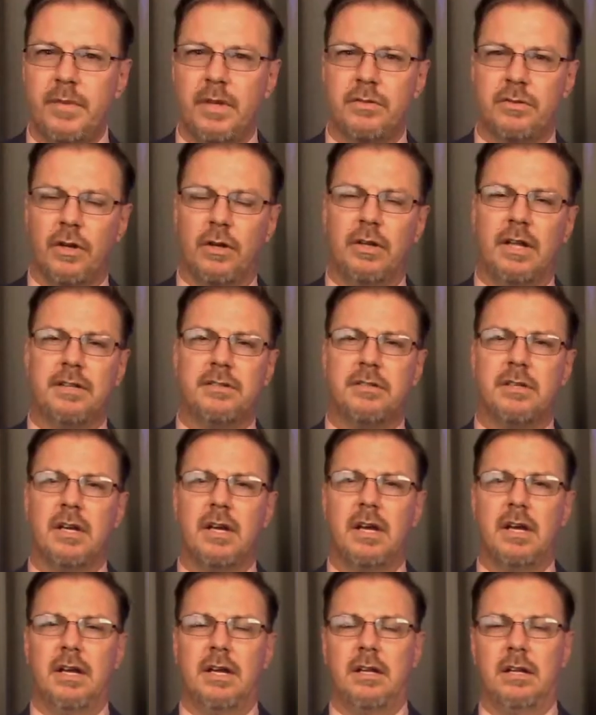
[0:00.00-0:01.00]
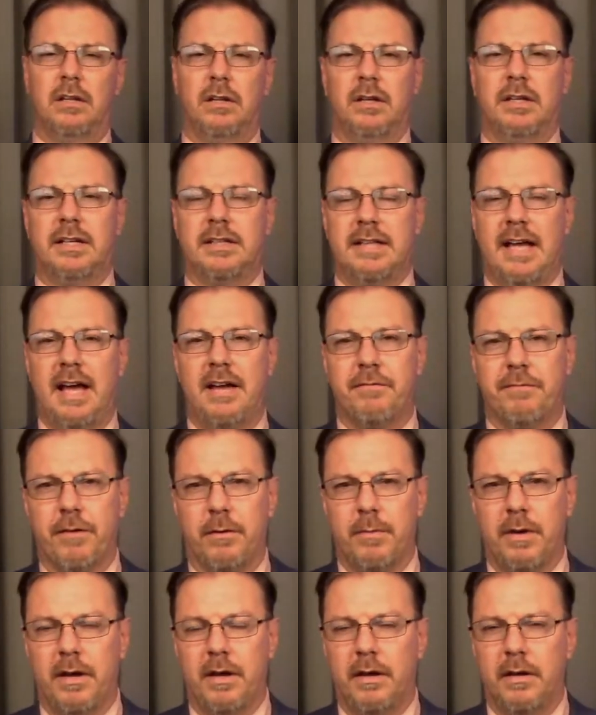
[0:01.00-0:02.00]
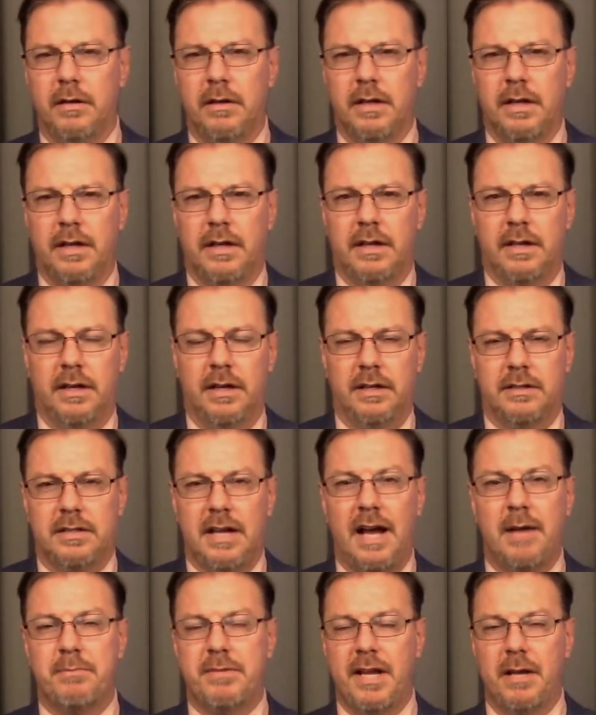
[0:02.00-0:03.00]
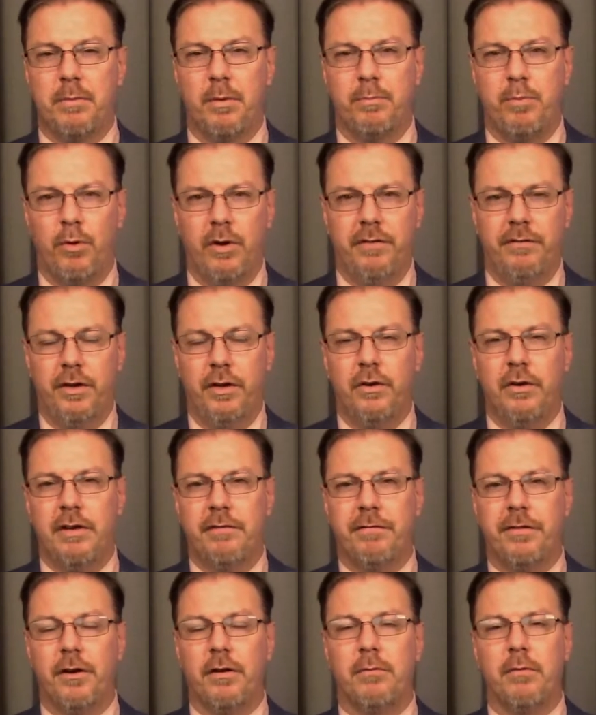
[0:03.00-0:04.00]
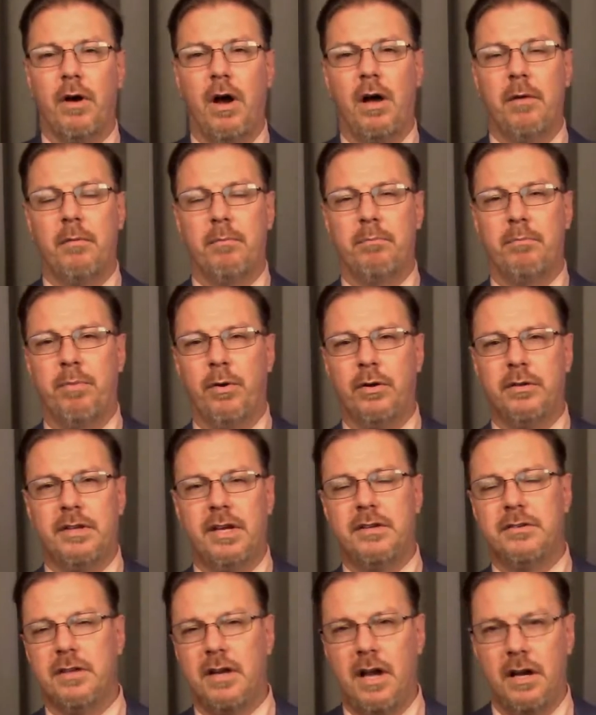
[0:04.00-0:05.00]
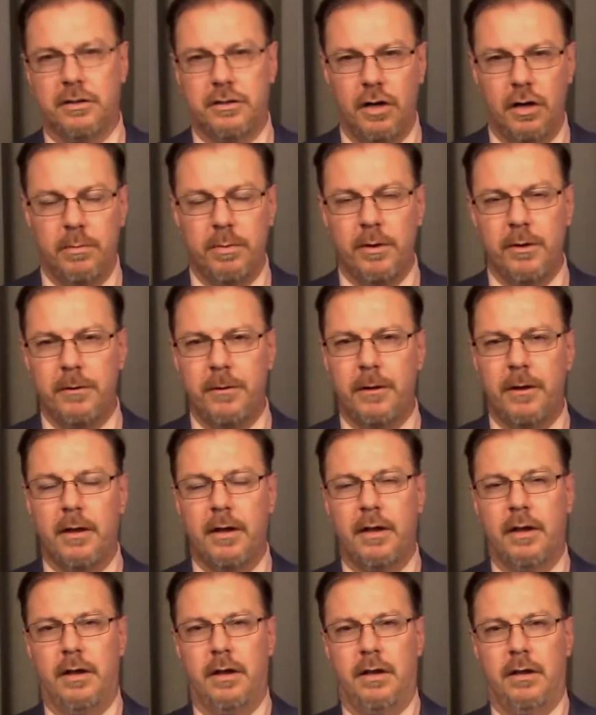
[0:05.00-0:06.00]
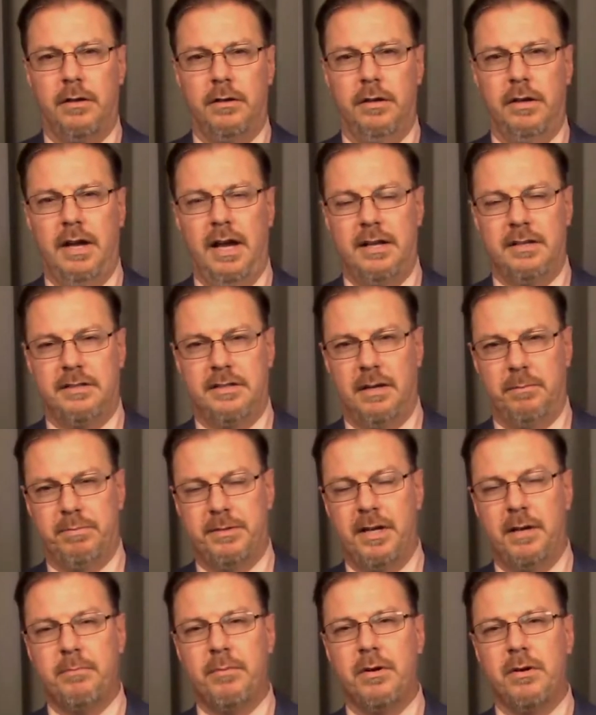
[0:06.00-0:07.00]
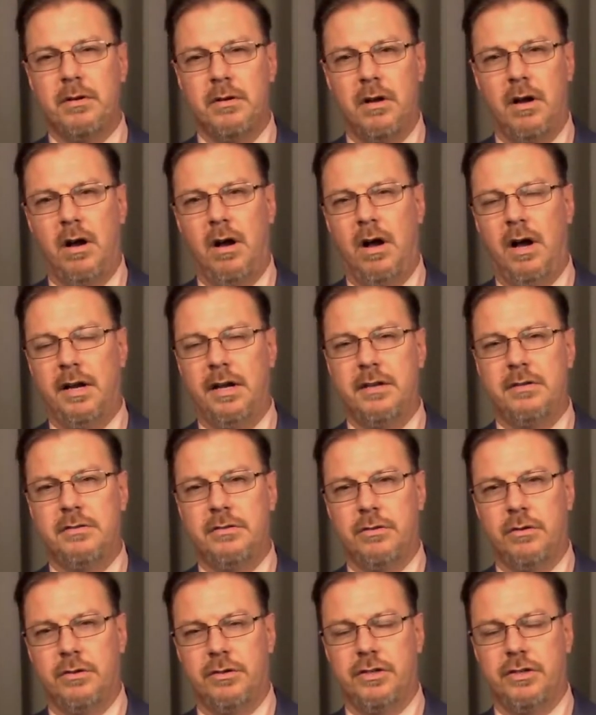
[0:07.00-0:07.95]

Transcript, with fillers: So let's look at that from a, a timetable point of view. If their birthday's in October, you got September, August, or